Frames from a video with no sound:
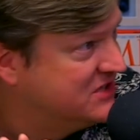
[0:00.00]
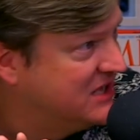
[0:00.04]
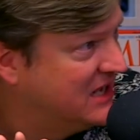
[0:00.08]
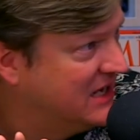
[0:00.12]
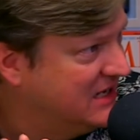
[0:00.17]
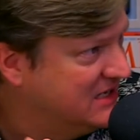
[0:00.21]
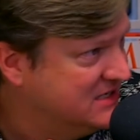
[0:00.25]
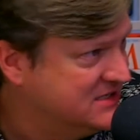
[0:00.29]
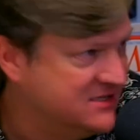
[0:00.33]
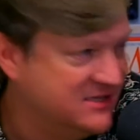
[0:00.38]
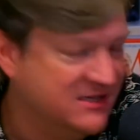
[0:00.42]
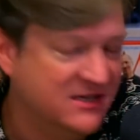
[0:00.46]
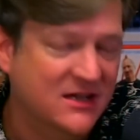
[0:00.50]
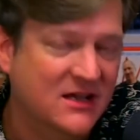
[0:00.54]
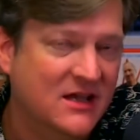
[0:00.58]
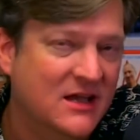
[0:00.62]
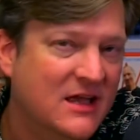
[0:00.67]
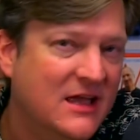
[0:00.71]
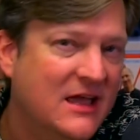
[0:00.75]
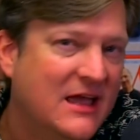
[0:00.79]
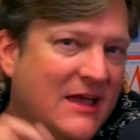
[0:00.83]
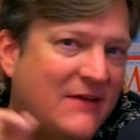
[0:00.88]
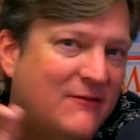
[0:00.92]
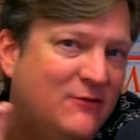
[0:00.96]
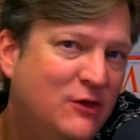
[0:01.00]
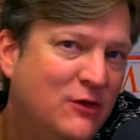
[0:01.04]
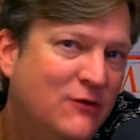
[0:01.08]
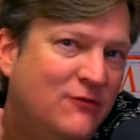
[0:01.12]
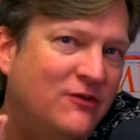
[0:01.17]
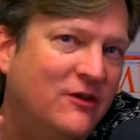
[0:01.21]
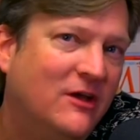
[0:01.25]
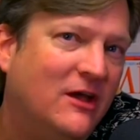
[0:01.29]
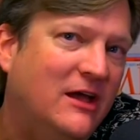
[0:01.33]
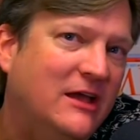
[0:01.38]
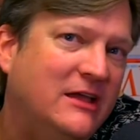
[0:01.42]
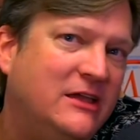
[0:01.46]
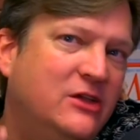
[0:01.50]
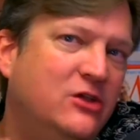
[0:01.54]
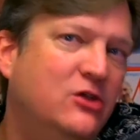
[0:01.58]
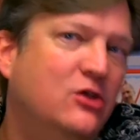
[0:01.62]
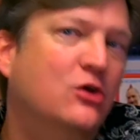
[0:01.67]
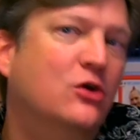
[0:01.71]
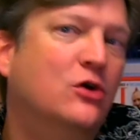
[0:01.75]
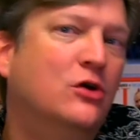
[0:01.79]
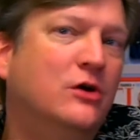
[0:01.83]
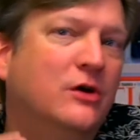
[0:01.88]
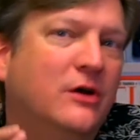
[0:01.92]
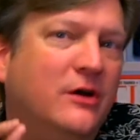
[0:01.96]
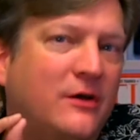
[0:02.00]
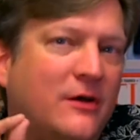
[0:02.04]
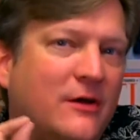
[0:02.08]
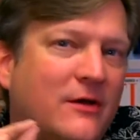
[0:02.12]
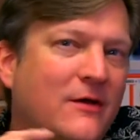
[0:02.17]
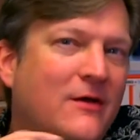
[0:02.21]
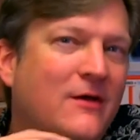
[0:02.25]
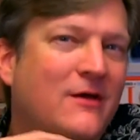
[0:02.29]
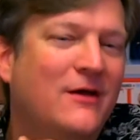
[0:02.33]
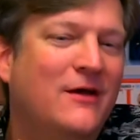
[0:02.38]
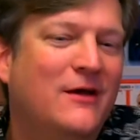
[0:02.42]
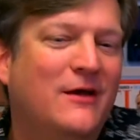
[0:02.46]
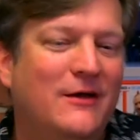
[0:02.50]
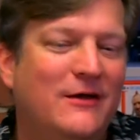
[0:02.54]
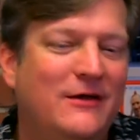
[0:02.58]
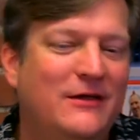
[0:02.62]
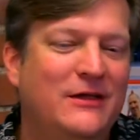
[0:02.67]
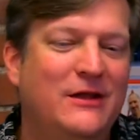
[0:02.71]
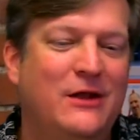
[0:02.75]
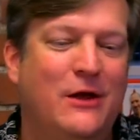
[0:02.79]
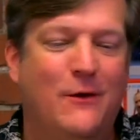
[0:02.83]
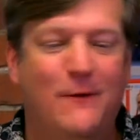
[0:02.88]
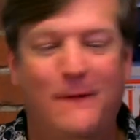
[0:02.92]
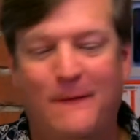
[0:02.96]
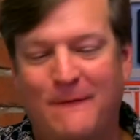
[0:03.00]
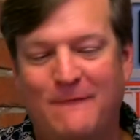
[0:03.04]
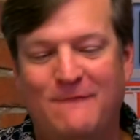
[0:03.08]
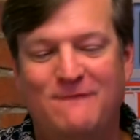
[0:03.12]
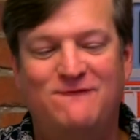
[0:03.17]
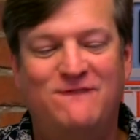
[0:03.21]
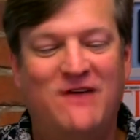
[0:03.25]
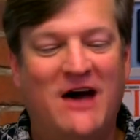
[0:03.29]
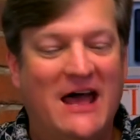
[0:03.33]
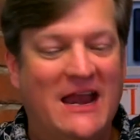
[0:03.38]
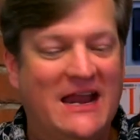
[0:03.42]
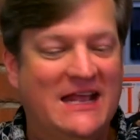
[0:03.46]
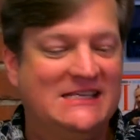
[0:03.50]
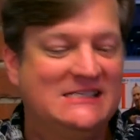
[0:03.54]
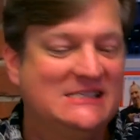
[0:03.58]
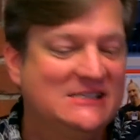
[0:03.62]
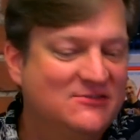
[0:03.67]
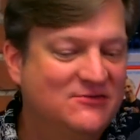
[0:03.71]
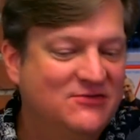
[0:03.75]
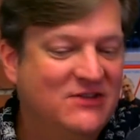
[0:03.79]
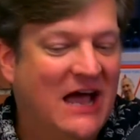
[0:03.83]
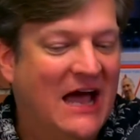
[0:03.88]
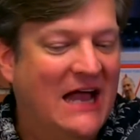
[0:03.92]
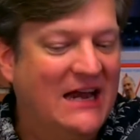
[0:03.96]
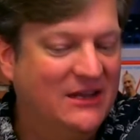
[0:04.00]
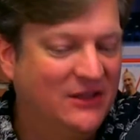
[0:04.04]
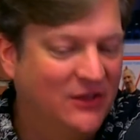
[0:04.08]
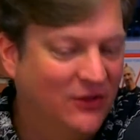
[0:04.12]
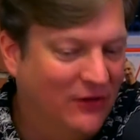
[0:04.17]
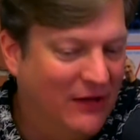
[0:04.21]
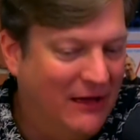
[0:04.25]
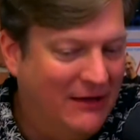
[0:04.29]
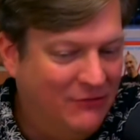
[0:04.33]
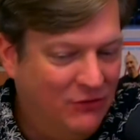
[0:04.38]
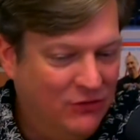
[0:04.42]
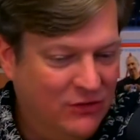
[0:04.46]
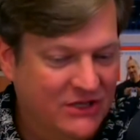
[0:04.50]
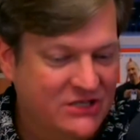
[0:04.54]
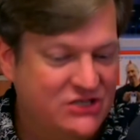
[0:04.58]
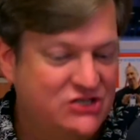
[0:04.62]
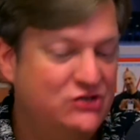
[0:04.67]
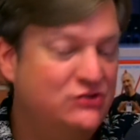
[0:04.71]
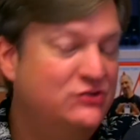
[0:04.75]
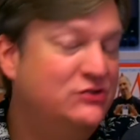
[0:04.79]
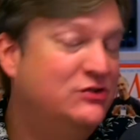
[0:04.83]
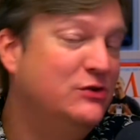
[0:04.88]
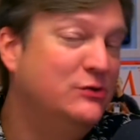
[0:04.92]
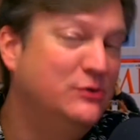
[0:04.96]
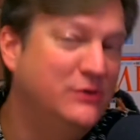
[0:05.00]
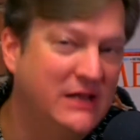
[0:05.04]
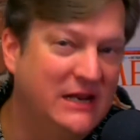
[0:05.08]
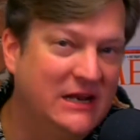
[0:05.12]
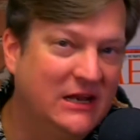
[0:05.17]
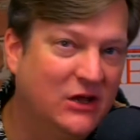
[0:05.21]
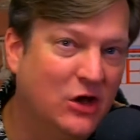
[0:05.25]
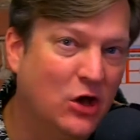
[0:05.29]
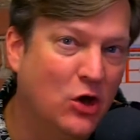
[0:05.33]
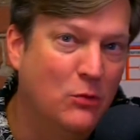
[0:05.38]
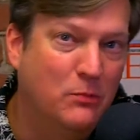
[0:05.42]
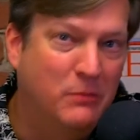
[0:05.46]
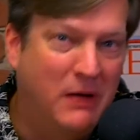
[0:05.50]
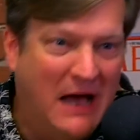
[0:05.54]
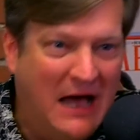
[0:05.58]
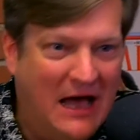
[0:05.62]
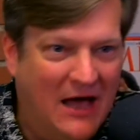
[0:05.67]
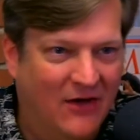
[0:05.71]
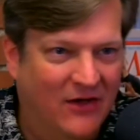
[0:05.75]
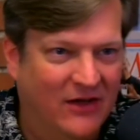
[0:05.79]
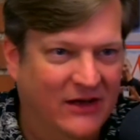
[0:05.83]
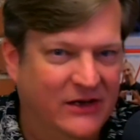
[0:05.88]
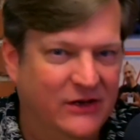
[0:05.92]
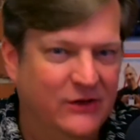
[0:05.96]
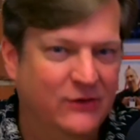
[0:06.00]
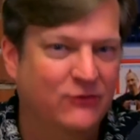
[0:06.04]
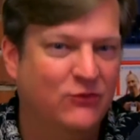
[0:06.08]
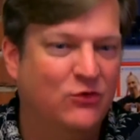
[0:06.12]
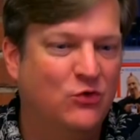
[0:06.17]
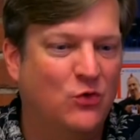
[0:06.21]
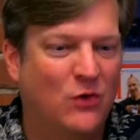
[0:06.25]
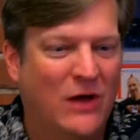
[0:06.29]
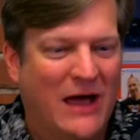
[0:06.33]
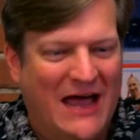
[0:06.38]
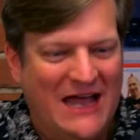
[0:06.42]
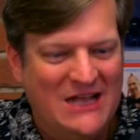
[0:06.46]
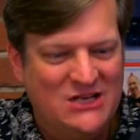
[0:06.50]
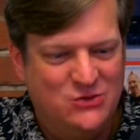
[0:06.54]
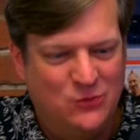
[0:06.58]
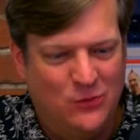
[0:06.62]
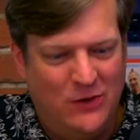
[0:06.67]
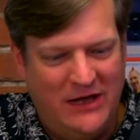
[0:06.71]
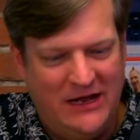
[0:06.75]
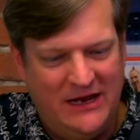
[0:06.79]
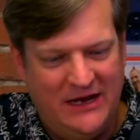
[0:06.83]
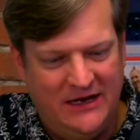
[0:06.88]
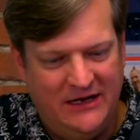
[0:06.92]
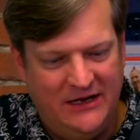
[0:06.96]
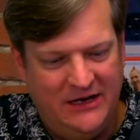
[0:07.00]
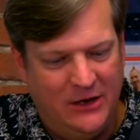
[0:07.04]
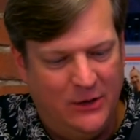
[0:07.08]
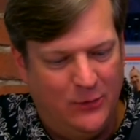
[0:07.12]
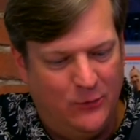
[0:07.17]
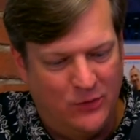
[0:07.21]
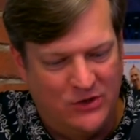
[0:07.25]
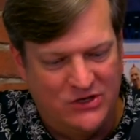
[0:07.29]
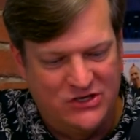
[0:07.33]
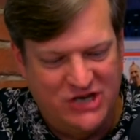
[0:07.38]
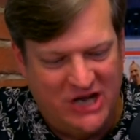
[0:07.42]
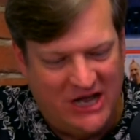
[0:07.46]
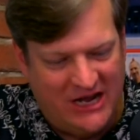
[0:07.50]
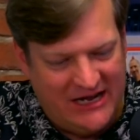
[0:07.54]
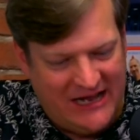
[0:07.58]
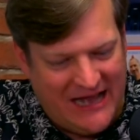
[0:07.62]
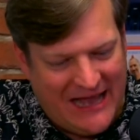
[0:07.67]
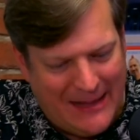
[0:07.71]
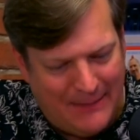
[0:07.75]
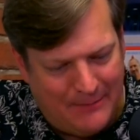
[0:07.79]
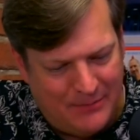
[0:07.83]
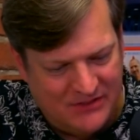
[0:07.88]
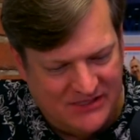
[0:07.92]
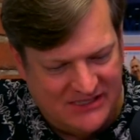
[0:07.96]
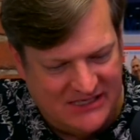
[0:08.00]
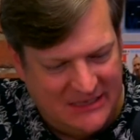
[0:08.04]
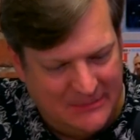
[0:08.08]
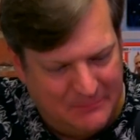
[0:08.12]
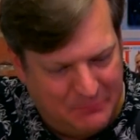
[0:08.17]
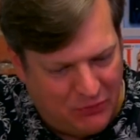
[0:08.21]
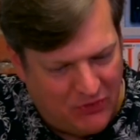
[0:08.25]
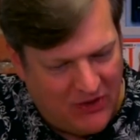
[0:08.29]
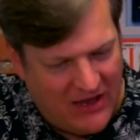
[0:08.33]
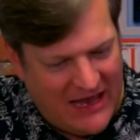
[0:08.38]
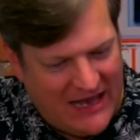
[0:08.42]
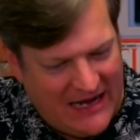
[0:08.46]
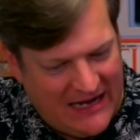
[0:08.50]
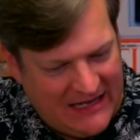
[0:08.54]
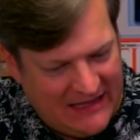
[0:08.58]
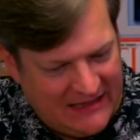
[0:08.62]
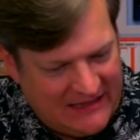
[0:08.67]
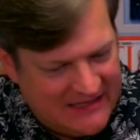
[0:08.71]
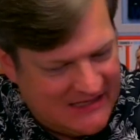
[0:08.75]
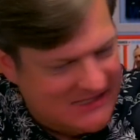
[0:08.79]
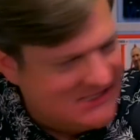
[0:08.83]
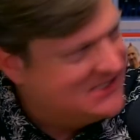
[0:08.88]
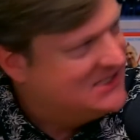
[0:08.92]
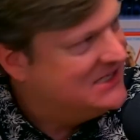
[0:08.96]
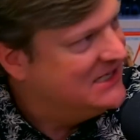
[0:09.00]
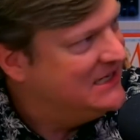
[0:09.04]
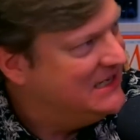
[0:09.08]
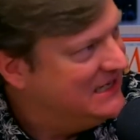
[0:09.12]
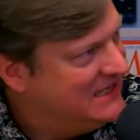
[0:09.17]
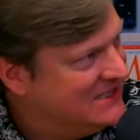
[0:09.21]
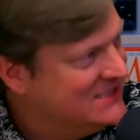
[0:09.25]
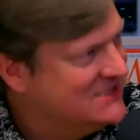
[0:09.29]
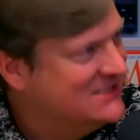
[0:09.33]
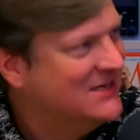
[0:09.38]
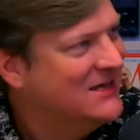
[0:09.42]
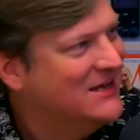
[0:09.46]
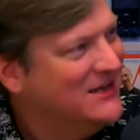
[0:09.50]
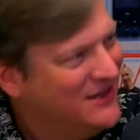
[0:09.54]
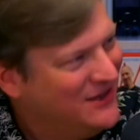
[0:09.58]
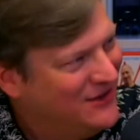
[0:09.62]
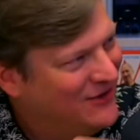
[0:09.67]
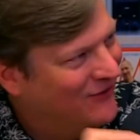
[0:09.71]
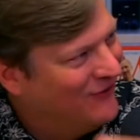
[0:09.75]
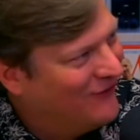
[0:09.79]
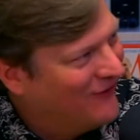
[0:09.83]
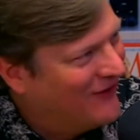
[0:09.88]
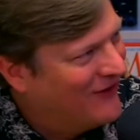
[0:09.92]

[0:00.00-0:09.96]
states. If you feel like you're you know, finances have gotten to the level that you do need a co-pilot. You've graduated. You know, we're Johnny Appleseed planting the seeds. Mm-hmm. You